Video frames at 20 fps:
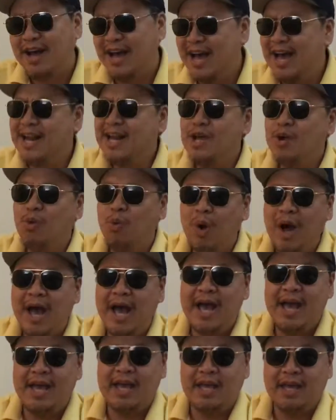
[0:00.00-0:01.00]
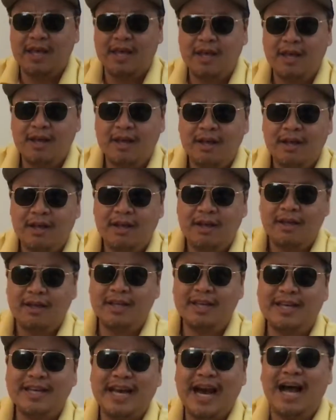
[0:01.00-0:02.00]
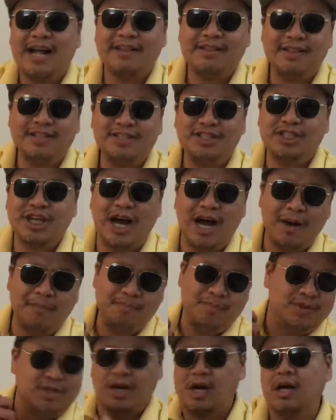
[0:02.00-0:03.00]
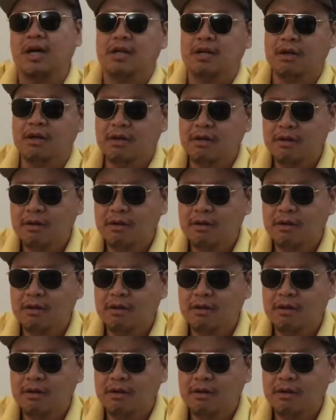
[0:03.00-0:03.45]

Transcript: Anyway, he got the job done.